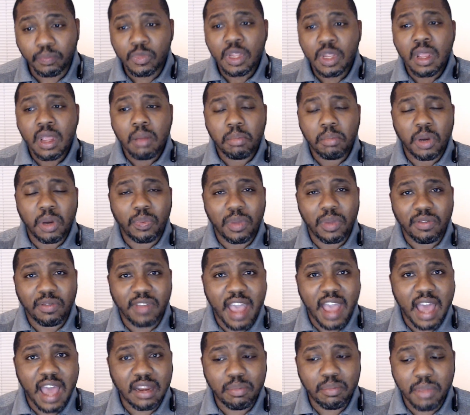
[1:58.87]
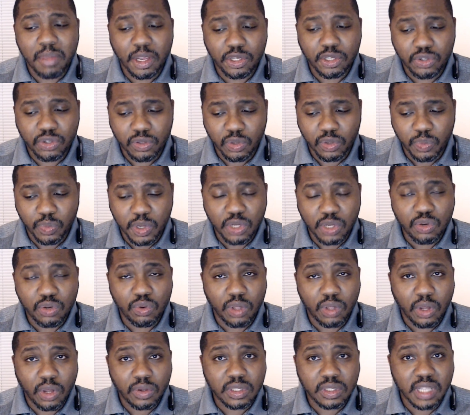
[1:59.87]
But we've got to make sure that we do
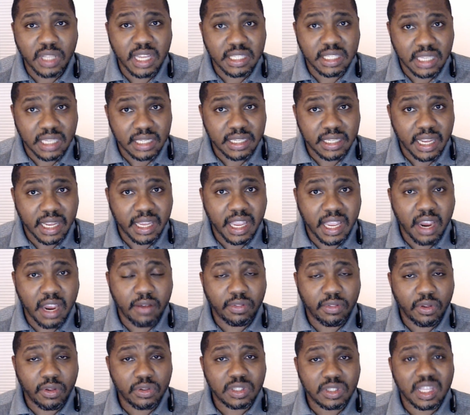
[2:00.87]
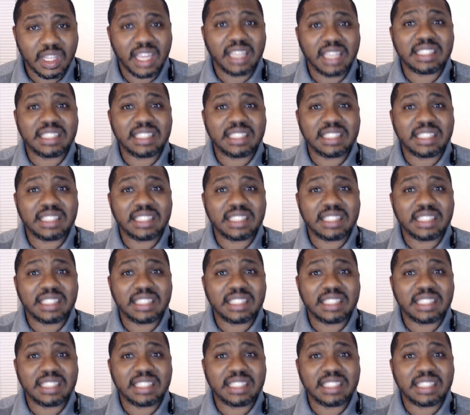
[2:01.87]
those things and take care of those things